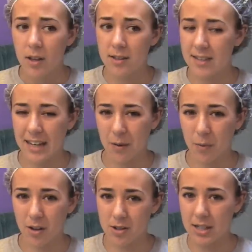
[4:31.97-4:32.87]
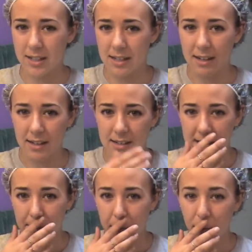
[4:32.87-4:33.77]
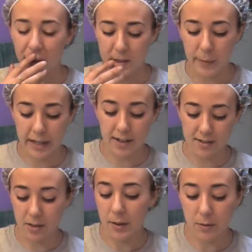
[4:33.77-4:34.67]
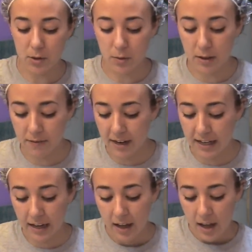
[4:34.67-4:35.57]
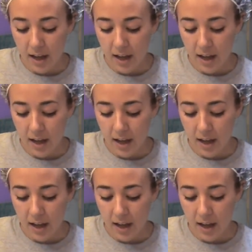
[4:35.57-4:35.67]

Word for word: the second wash, like second time I washed my hair, so it was totally fine.